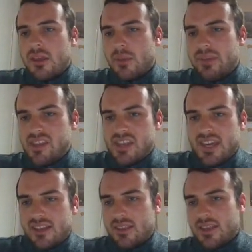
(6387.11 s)
The
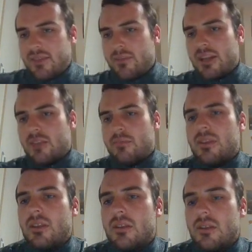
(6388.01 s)
BGA has a safety management
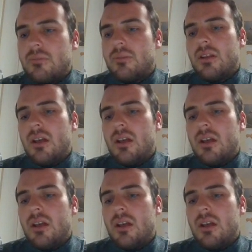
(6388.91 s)
system.